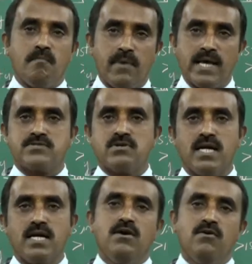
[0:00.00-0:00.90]
Based on
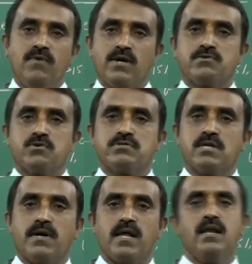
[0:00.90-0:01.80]
that, we have to choose
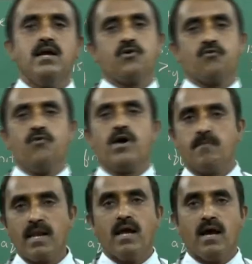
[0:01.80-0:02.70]
the metal to
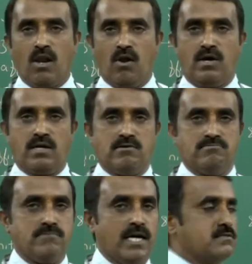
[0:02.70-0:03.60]
form an alloy.
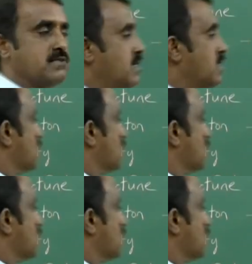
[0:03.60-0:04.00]
That is the